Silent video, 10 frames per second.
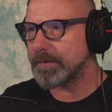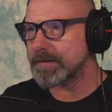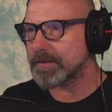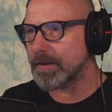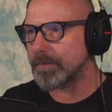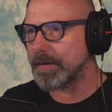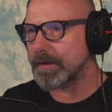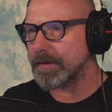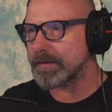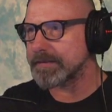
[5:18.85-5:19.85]

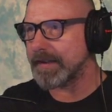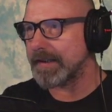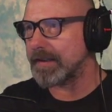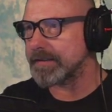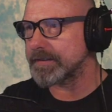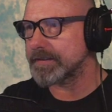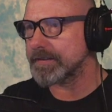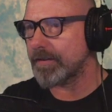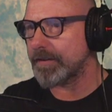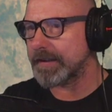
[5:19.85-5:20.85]
some daylight.
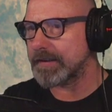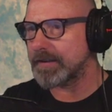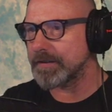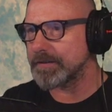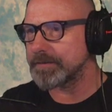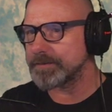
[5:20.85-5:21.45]
Thank you.